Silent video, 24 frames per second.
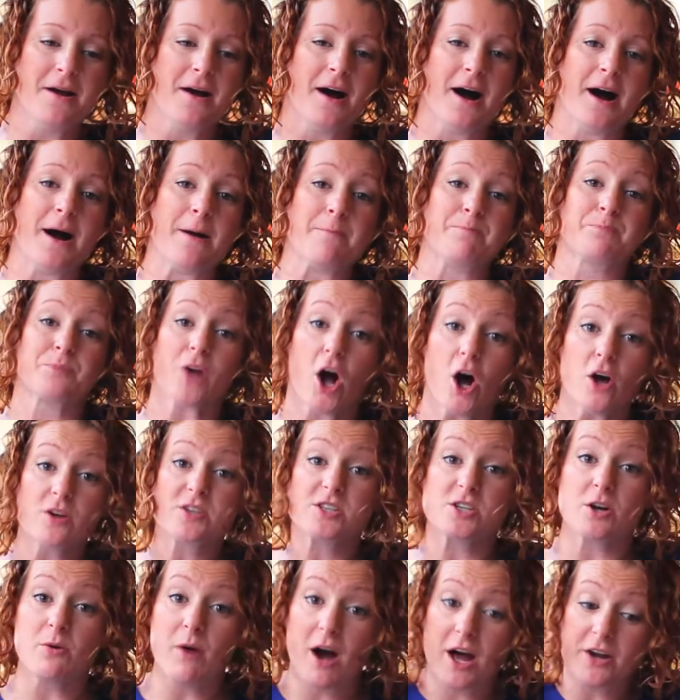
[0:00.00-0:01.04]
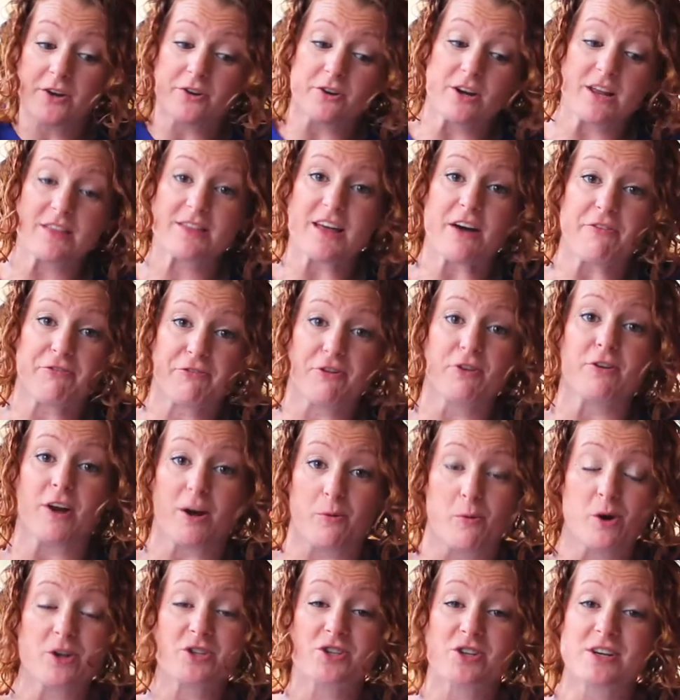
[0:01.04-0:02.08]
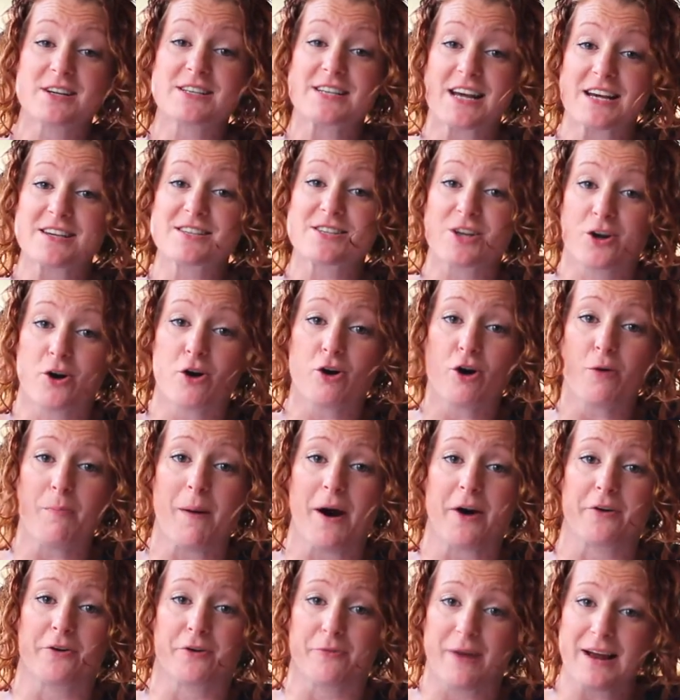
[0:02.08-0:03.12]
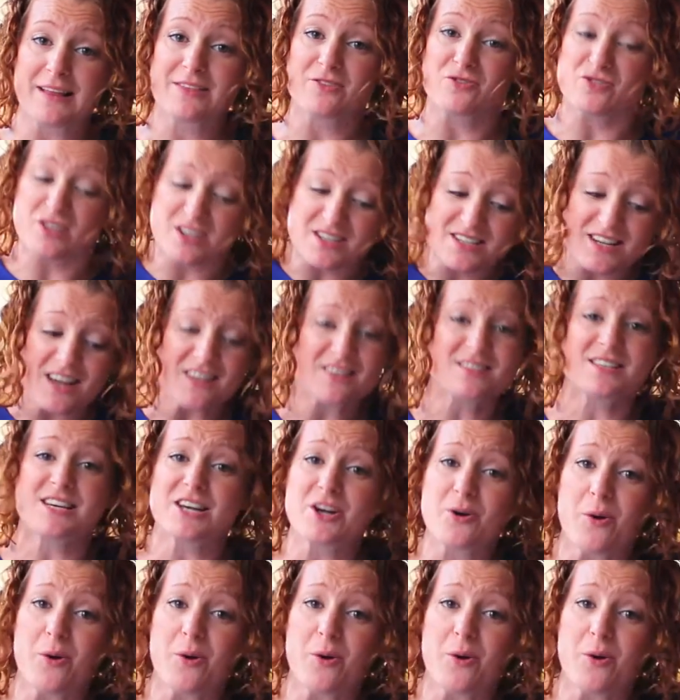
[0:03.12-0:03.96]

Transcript: Um, also, underneath that fruit, I want you to taste the cocoa powder, right? There's a dusty